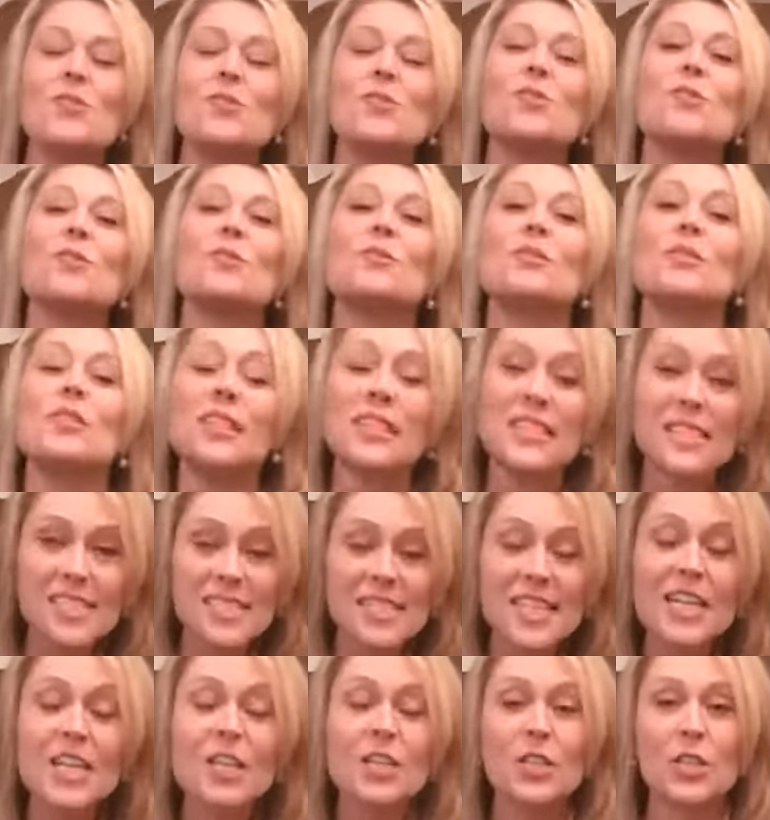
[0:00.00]
So
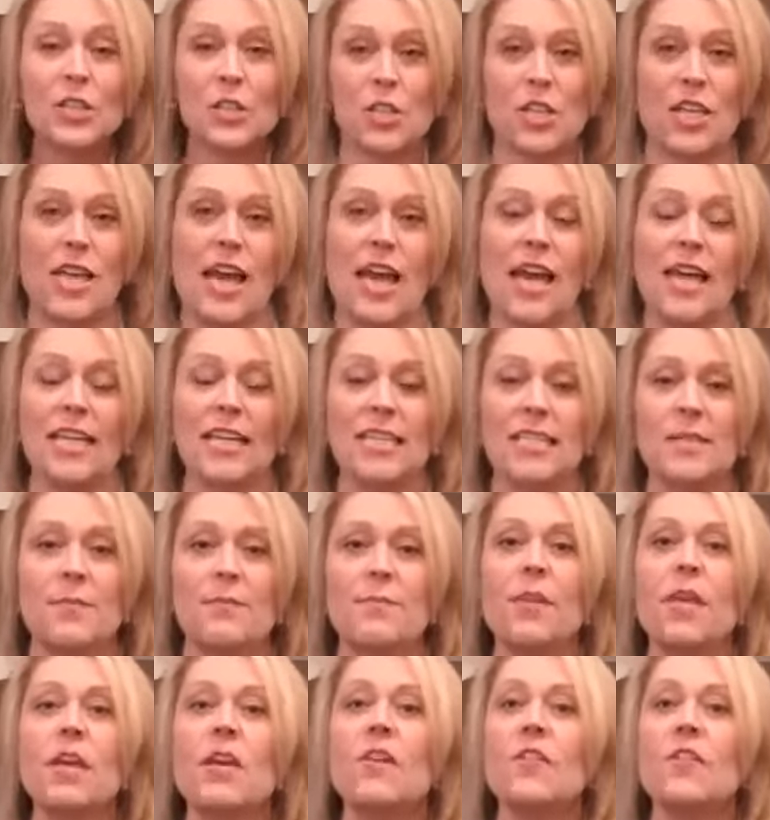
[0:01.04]
let's take a look at it.